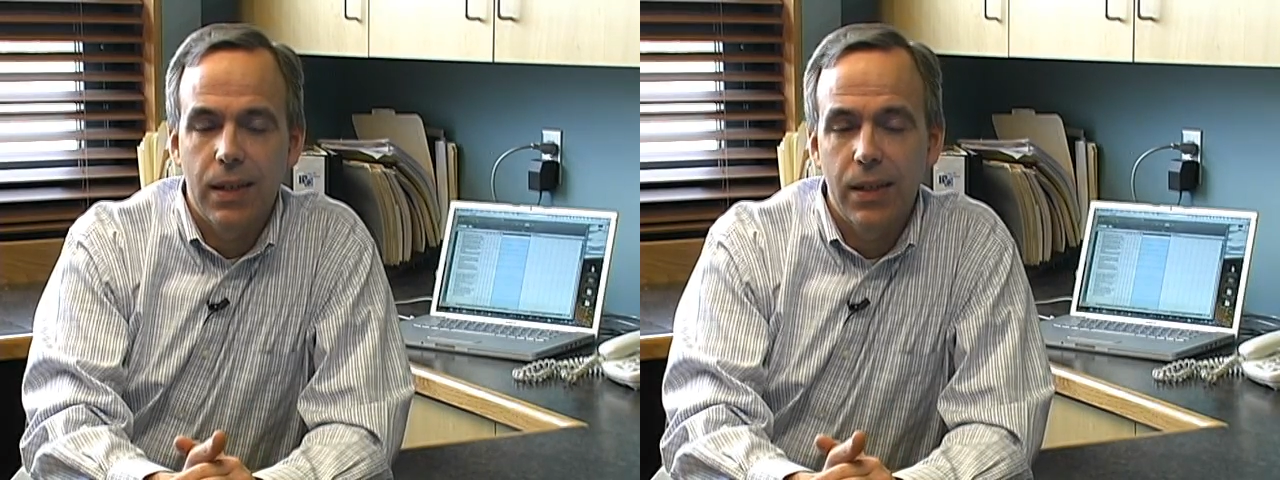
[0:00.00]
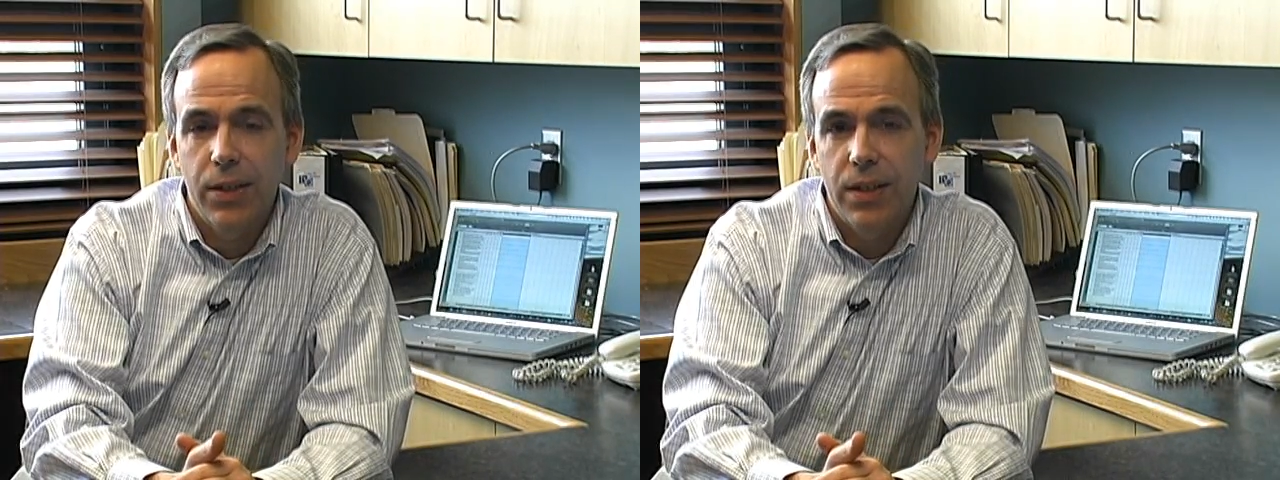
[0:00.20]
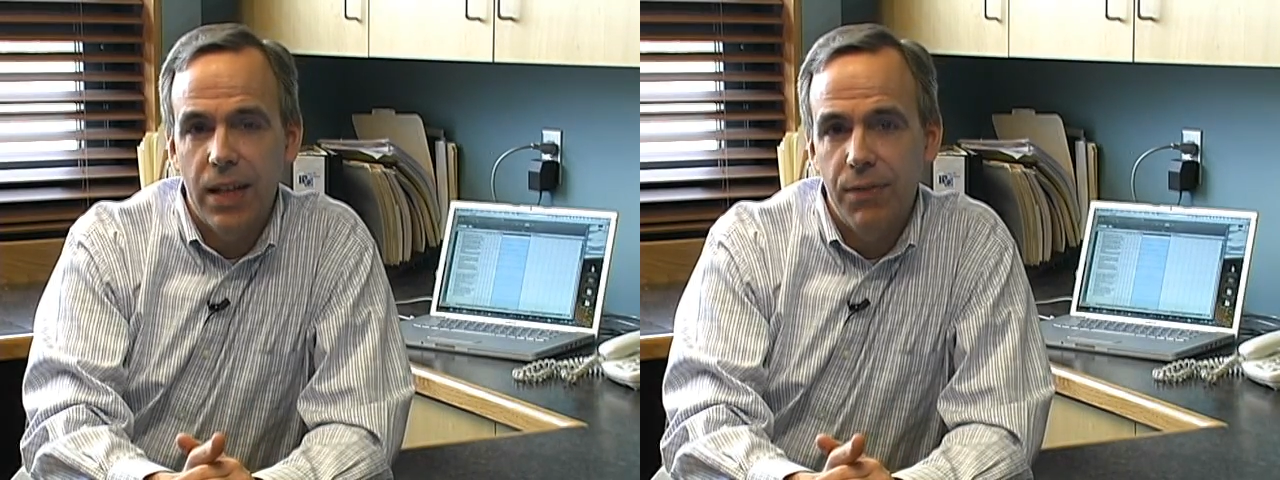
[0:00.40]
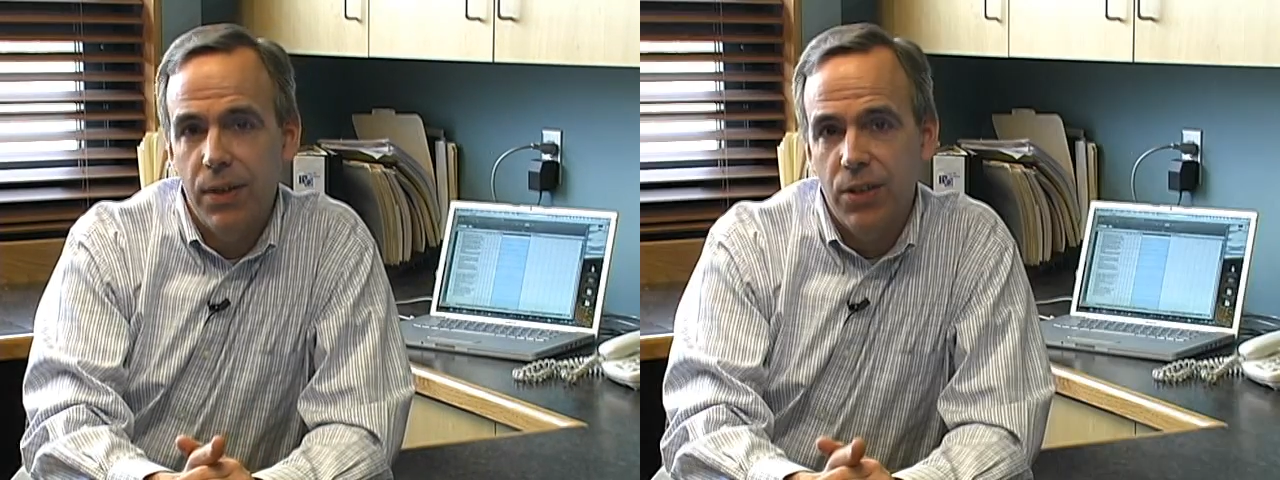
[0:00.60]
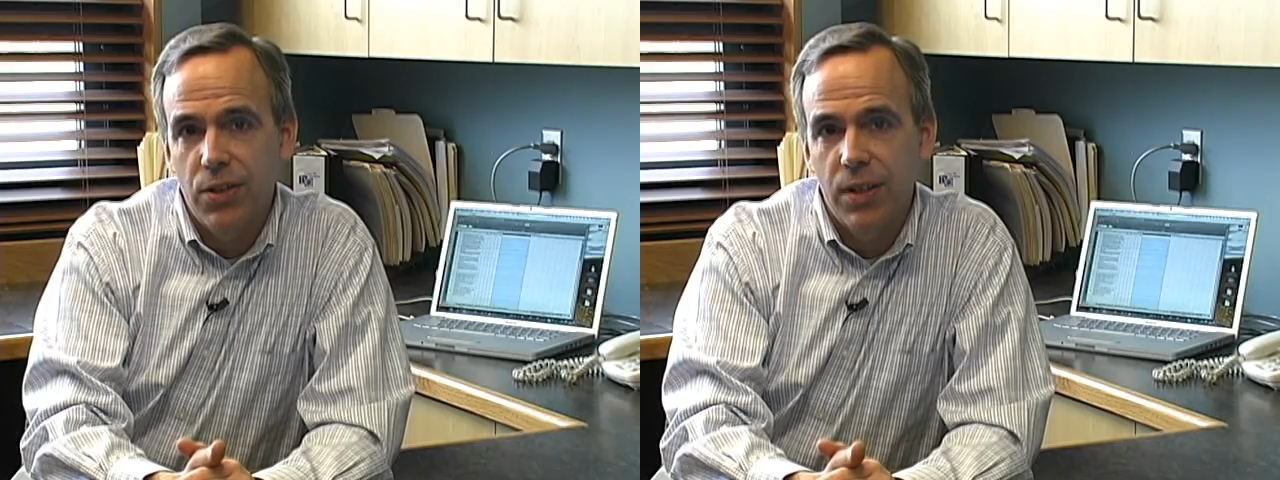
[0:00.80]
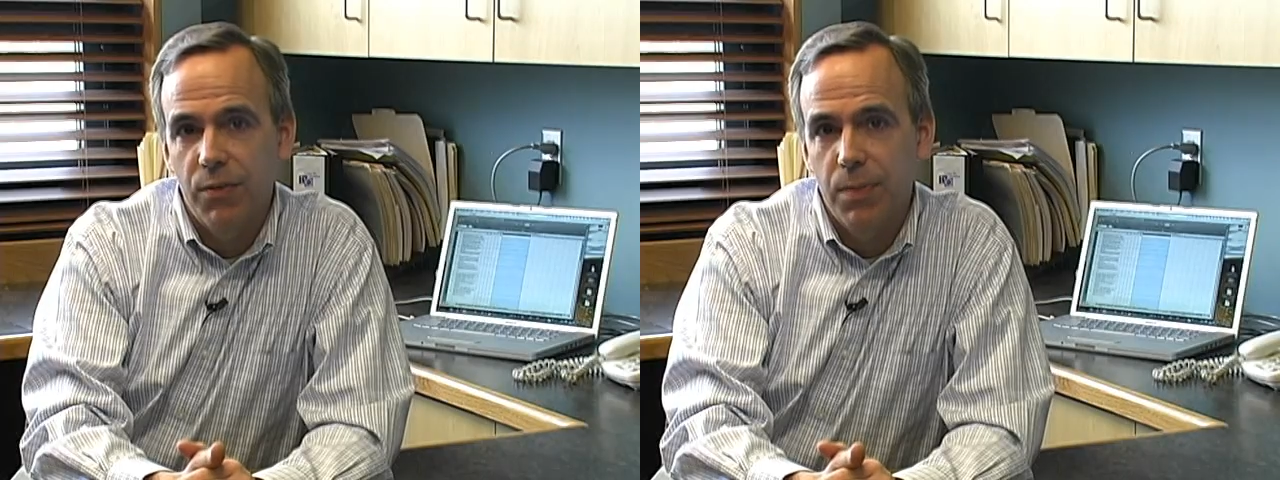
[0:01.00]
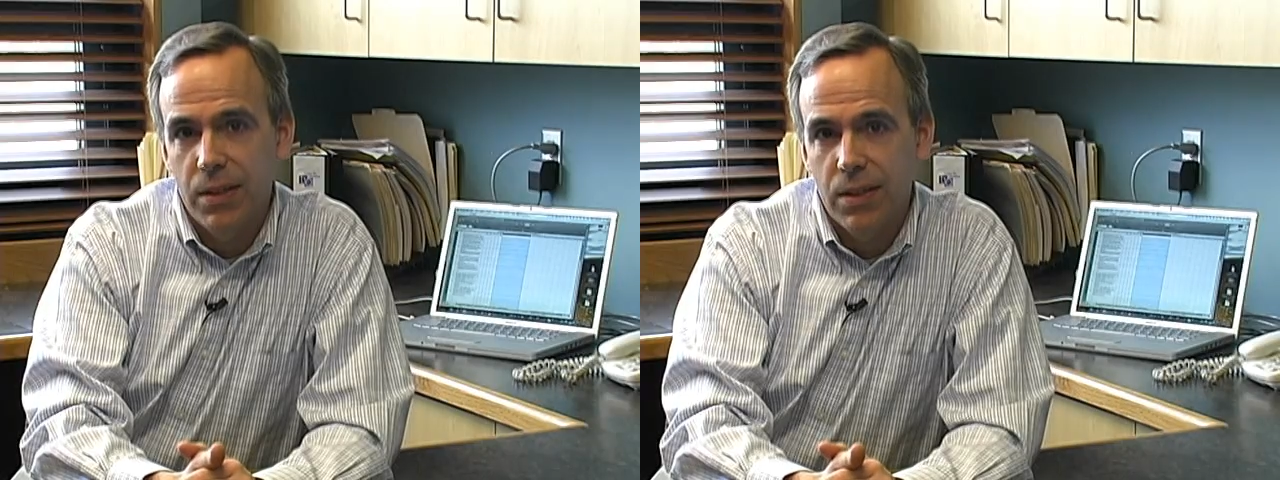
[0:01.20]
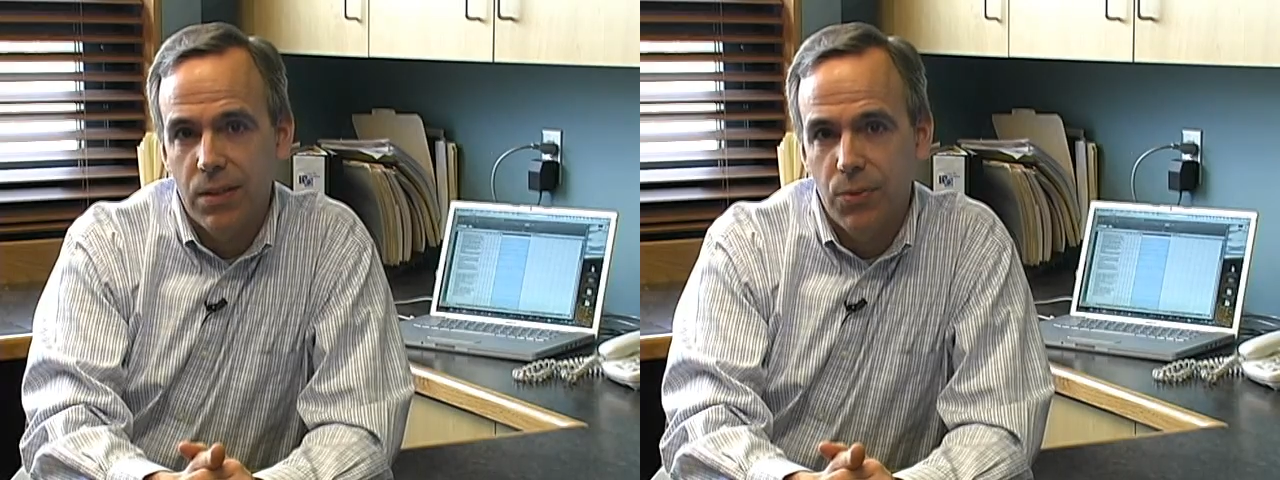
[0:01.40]
clear definition of
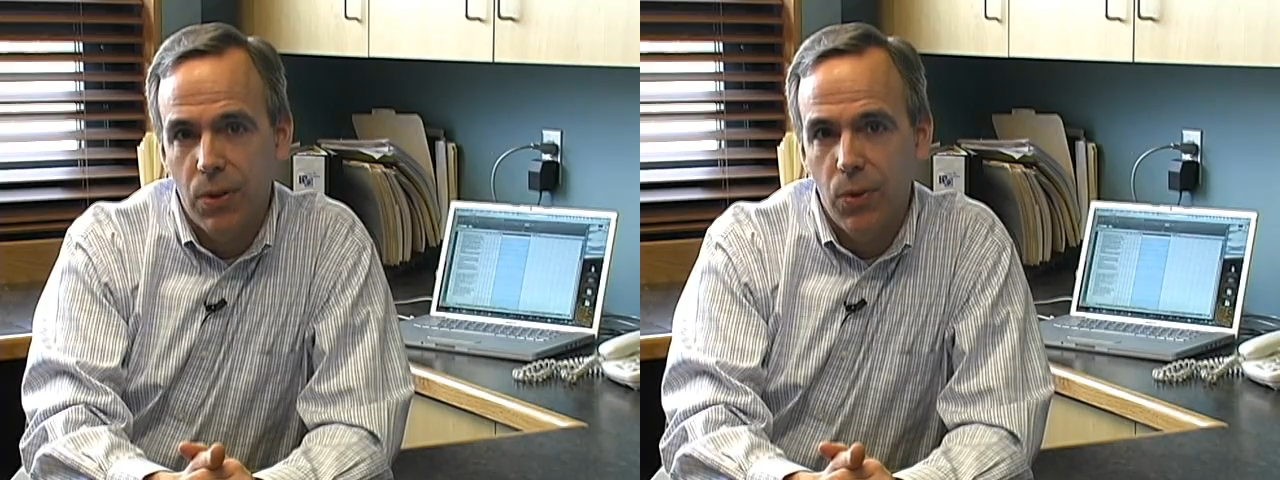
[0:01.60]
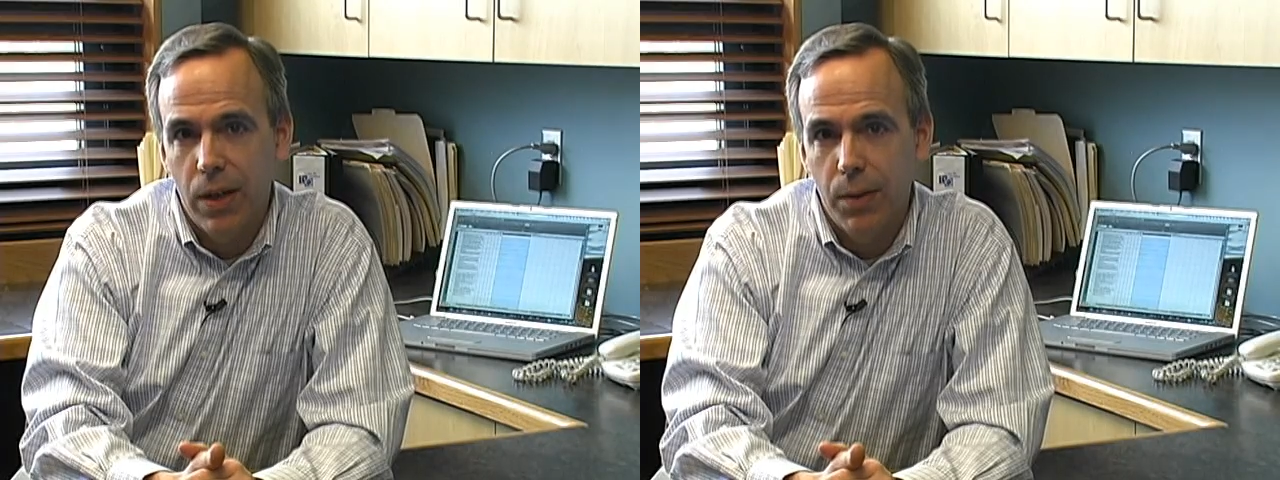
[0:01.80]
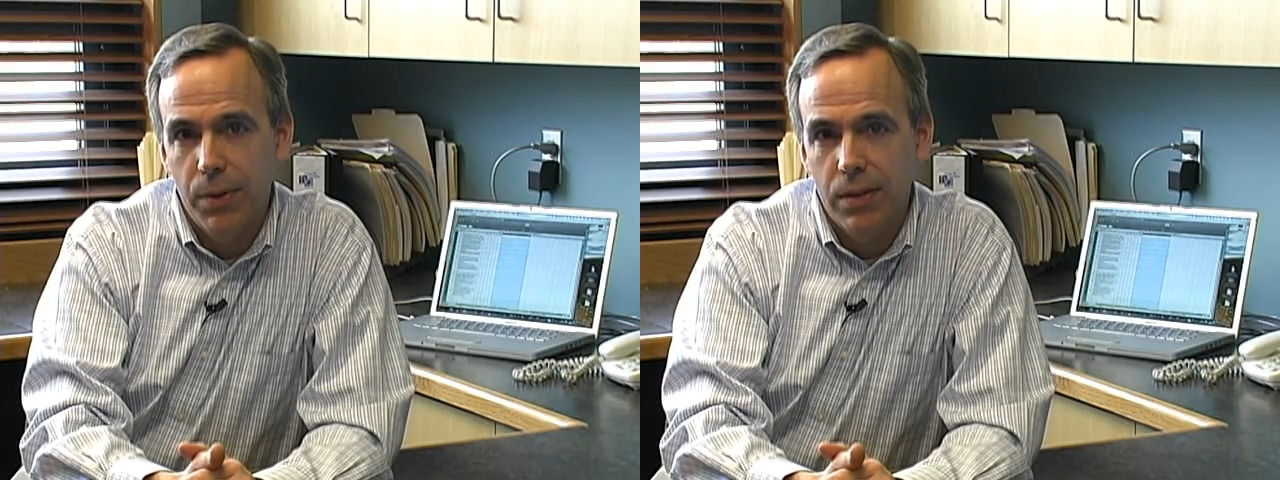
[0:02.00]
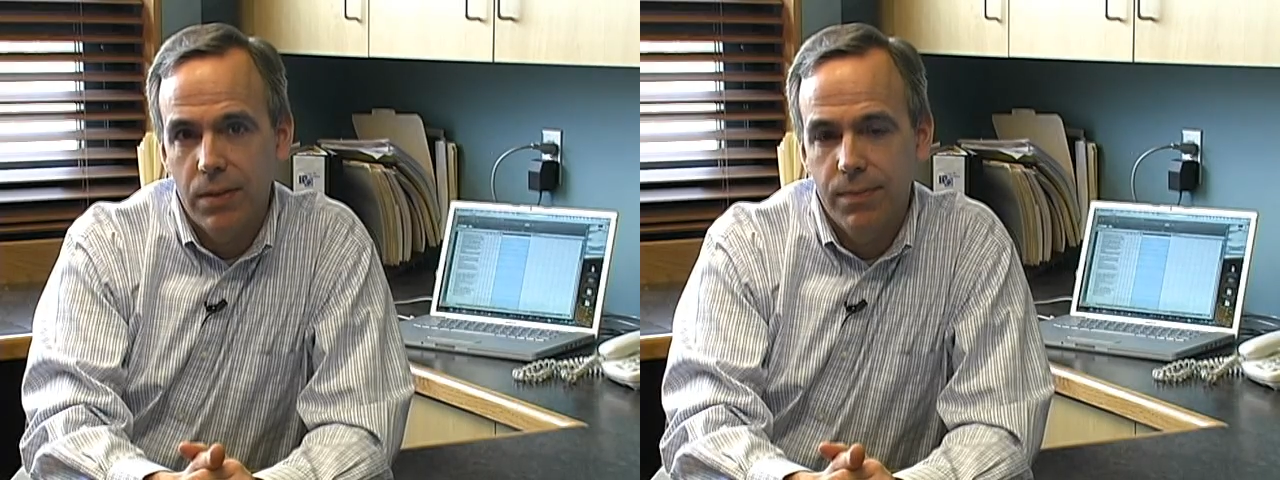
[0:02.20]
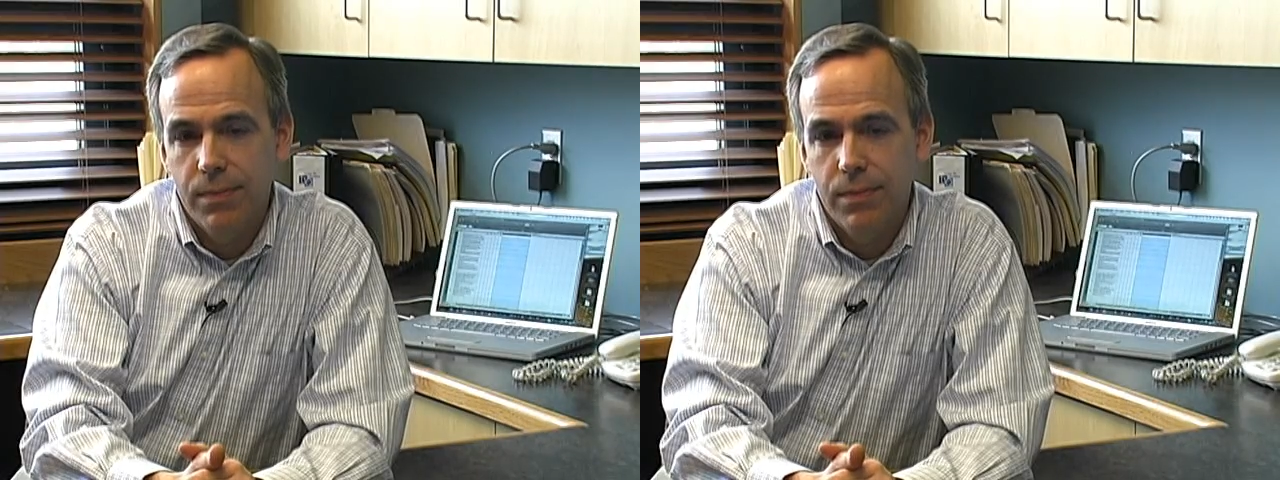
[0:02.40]
business requirements.